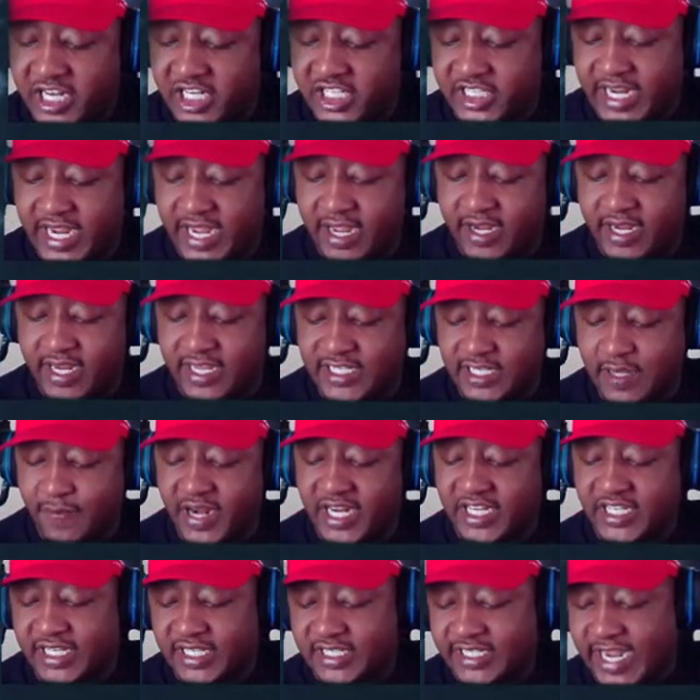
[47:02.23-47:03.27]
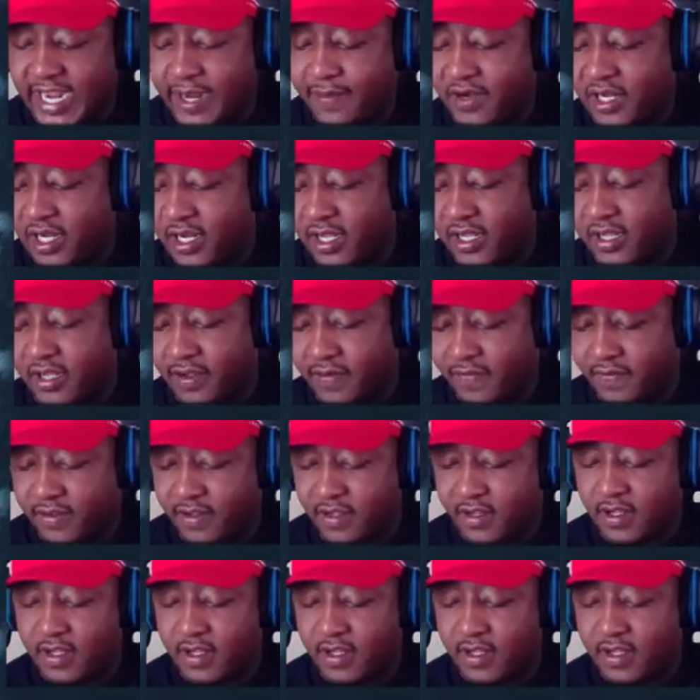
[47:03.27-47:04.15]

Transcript: in the chat? Can somebody just type love?